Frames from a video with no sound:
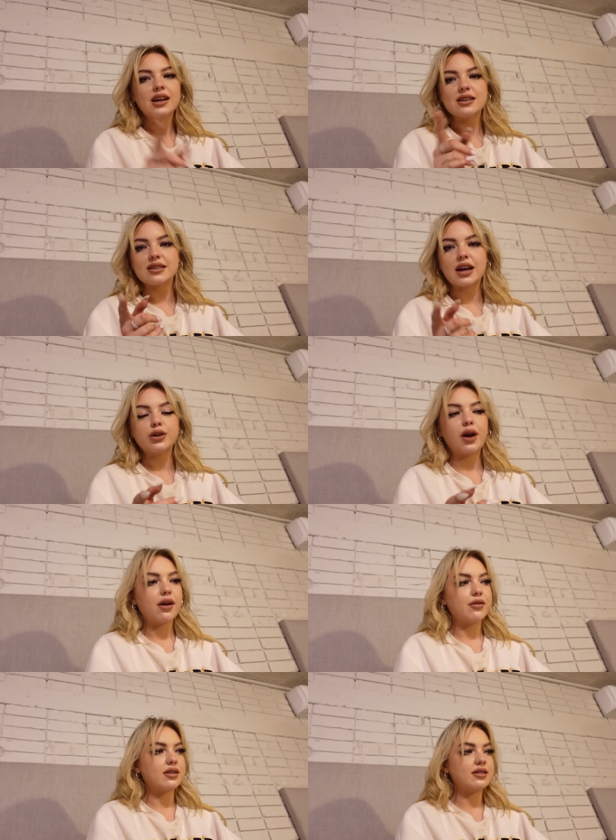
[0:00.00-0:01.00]
is that you
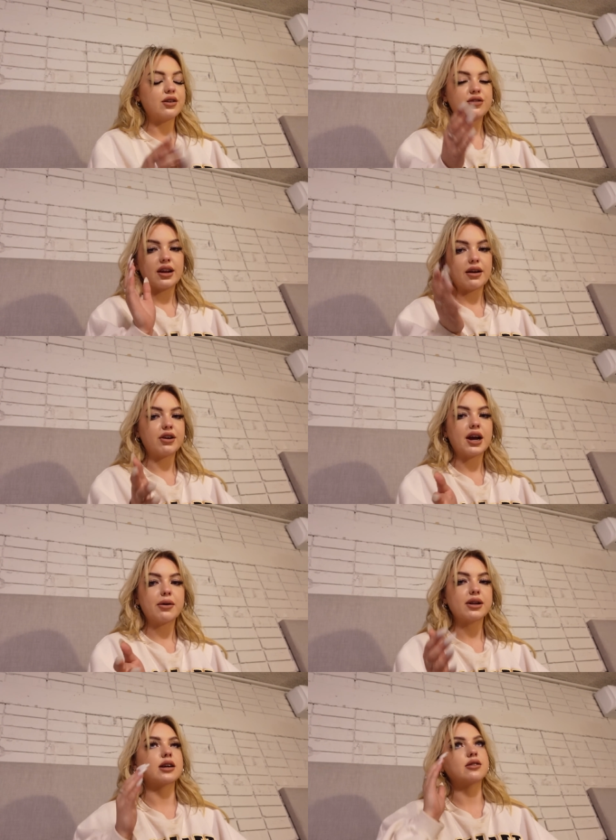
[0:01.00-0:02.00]
have a stage set every
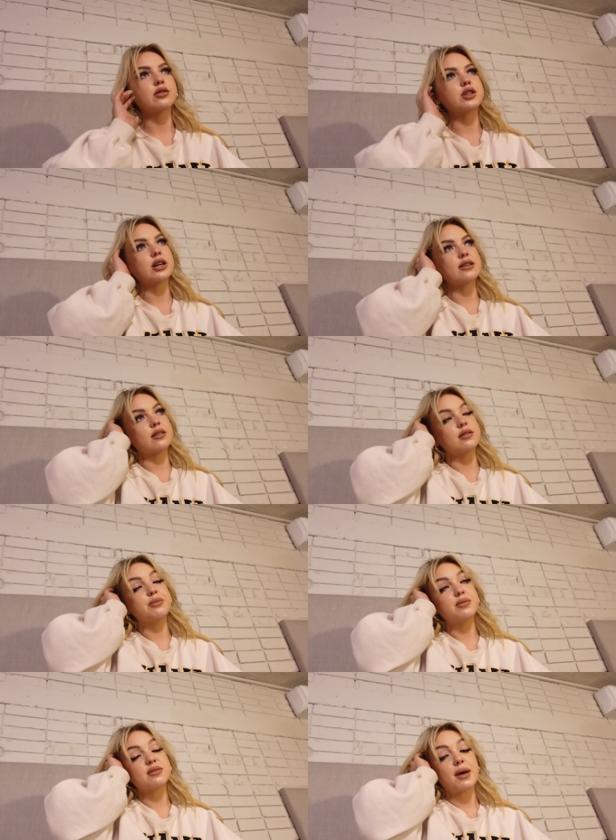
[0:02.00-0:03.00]
hour like I told you guys and
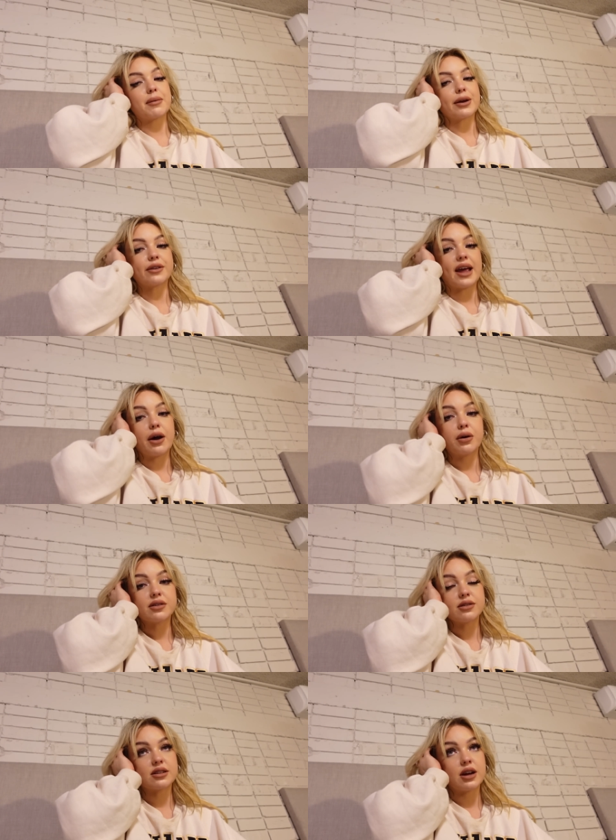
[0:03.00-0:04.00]
smack bang on the hour.
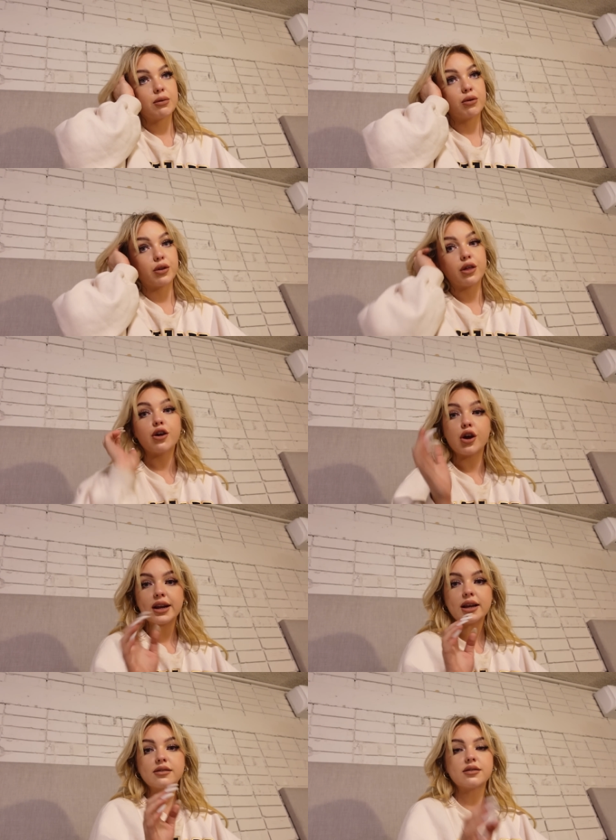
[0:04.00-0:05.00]
So tonight we're on the
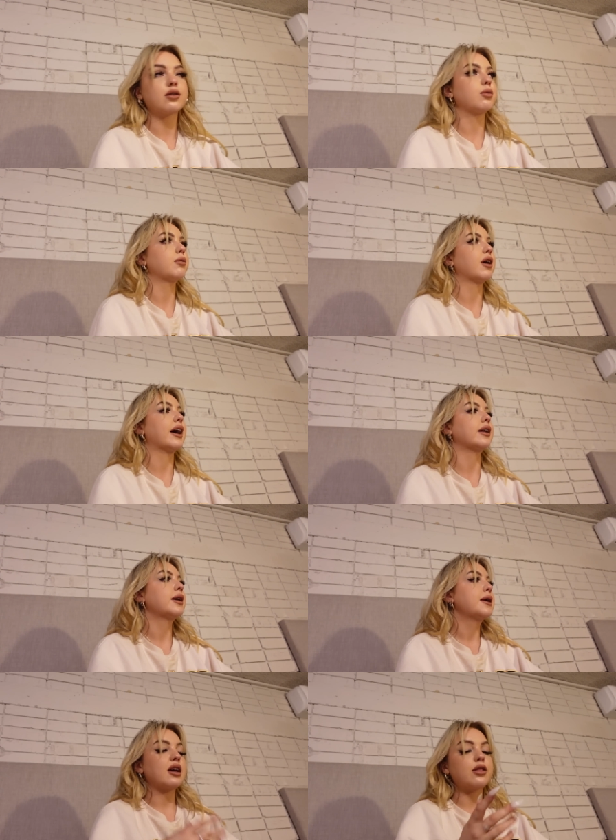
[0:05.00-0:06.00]
30s. So we were at
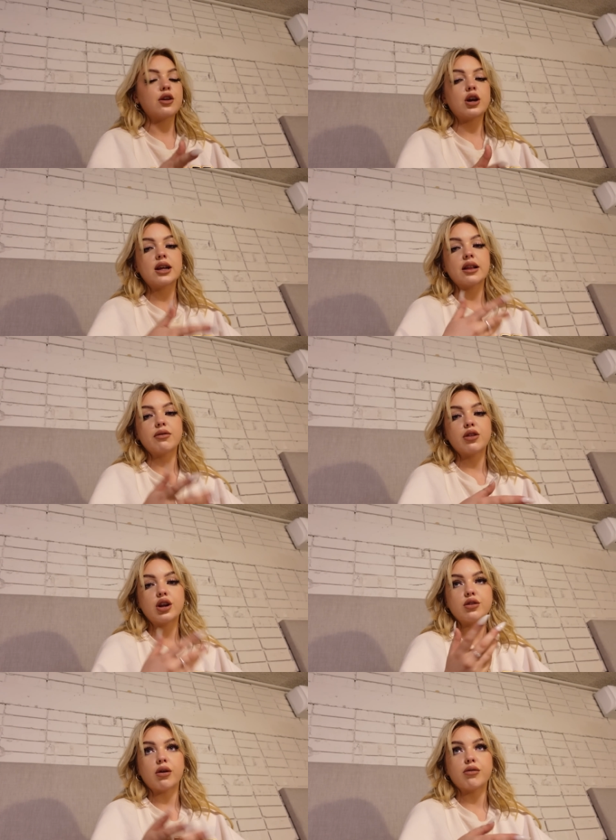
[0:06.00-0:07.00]
10.30, 11.30,
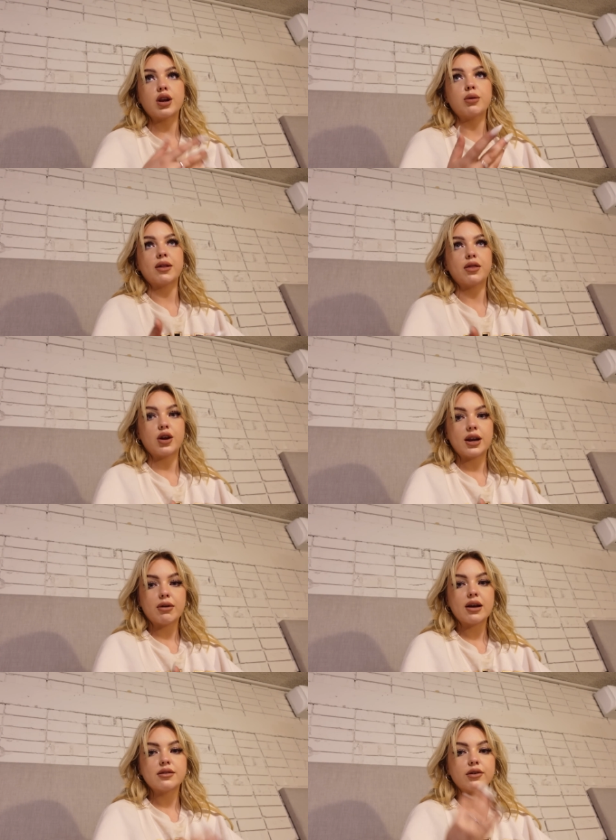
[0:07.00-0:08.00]
12.30, 1.30,
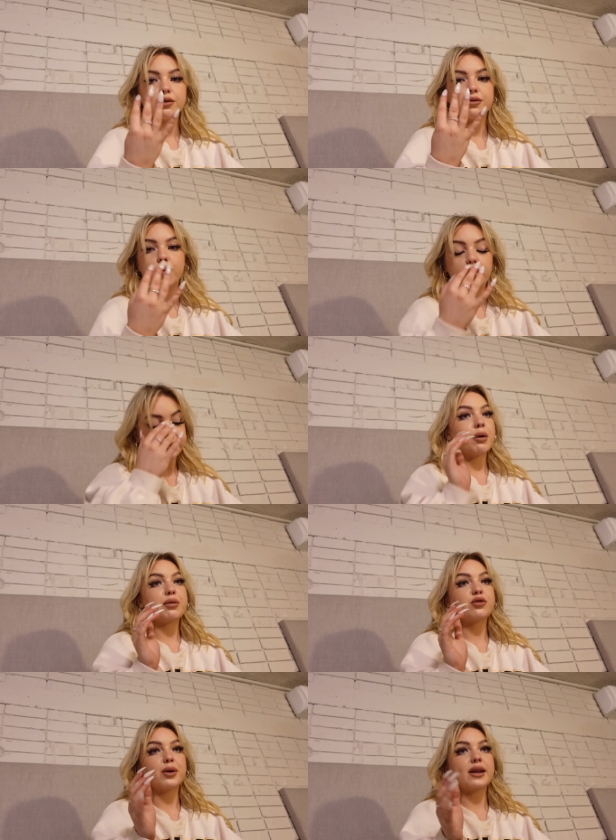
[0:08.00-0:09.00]
right? So you've got four. But
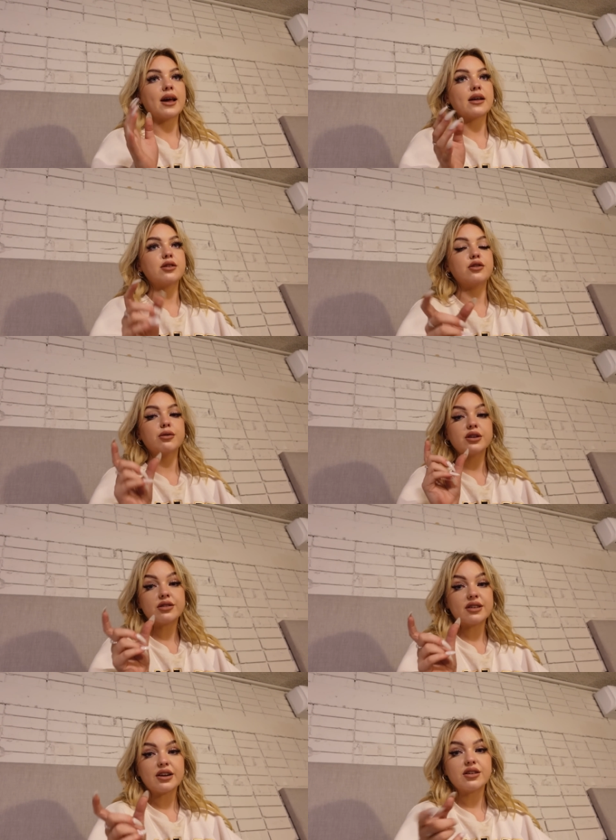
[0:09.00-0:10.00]
between that, so you do a
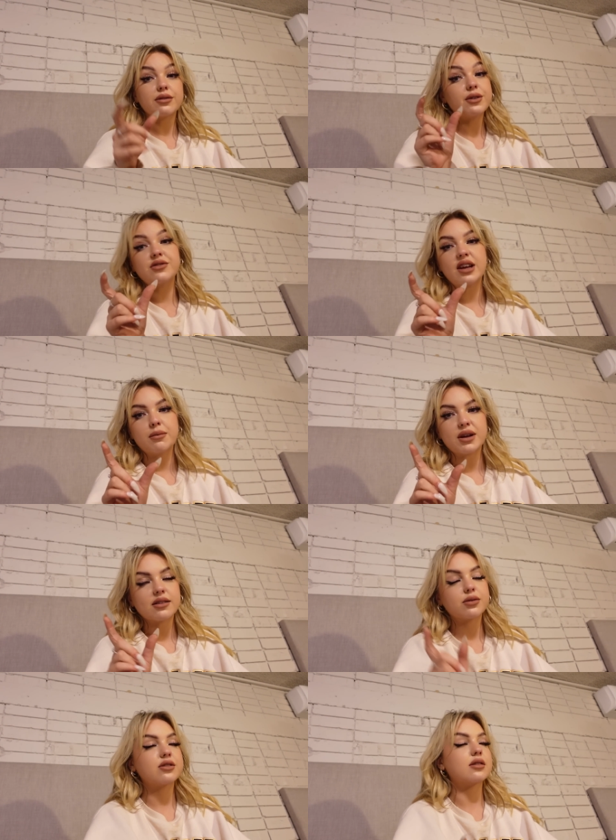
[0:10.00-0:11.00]
stage, it's 15
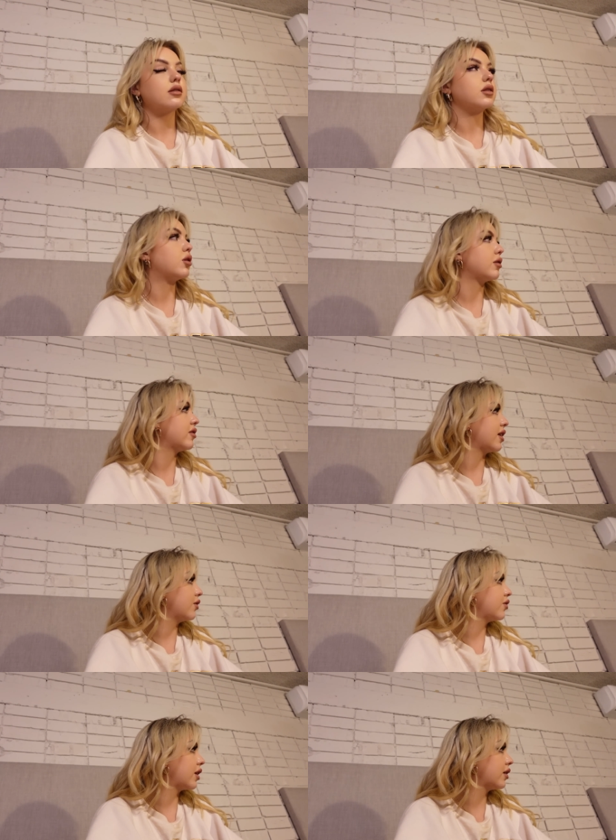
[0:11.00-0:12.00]
minutes, which is a long
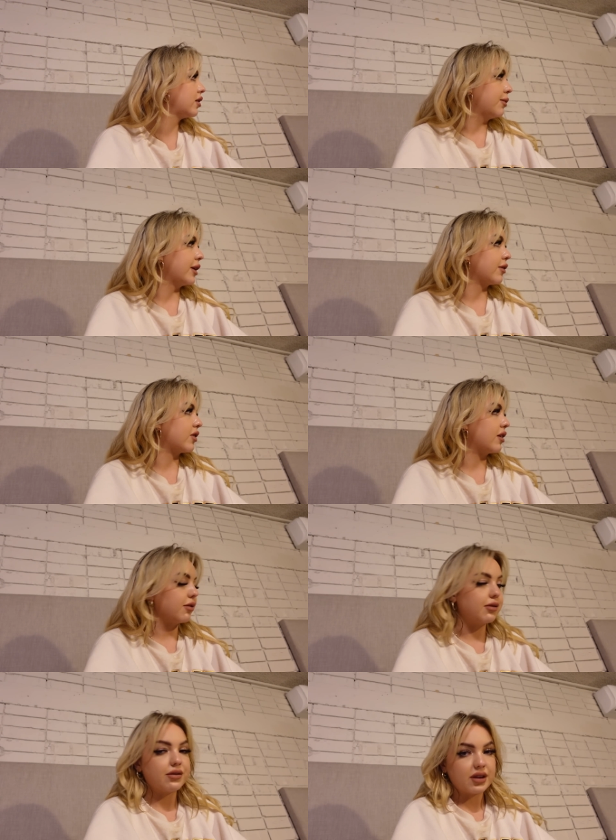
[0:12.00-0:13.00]
stage set. Being on stage
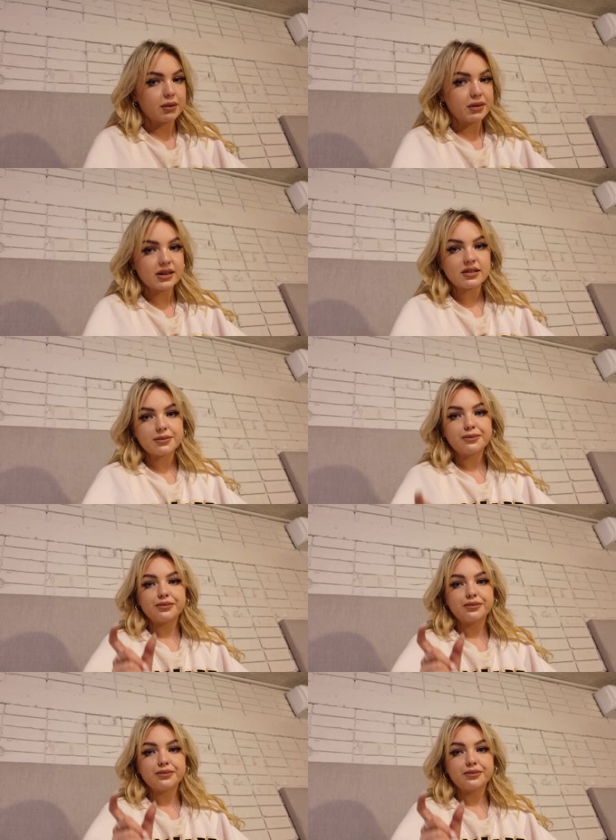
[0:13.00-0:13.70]
for 15 minutes.